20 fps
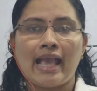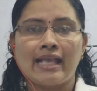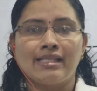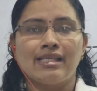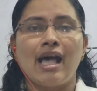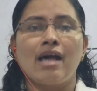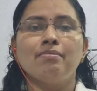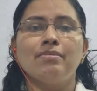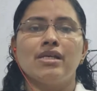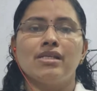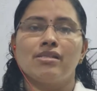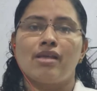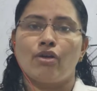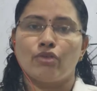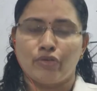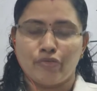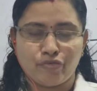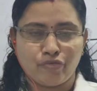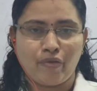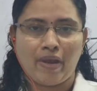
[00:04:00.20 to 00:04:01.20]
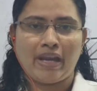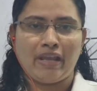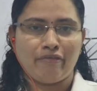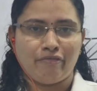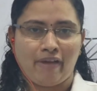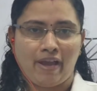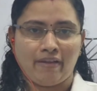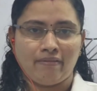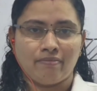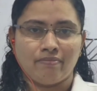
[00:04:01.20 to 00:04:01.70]
exam is out of
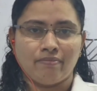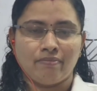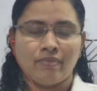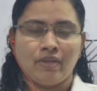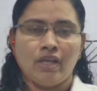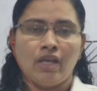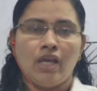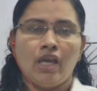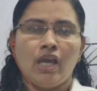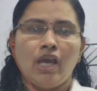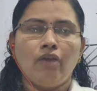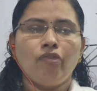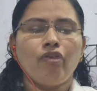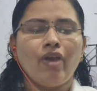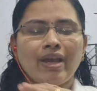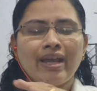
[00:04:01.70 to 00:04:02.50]
25. If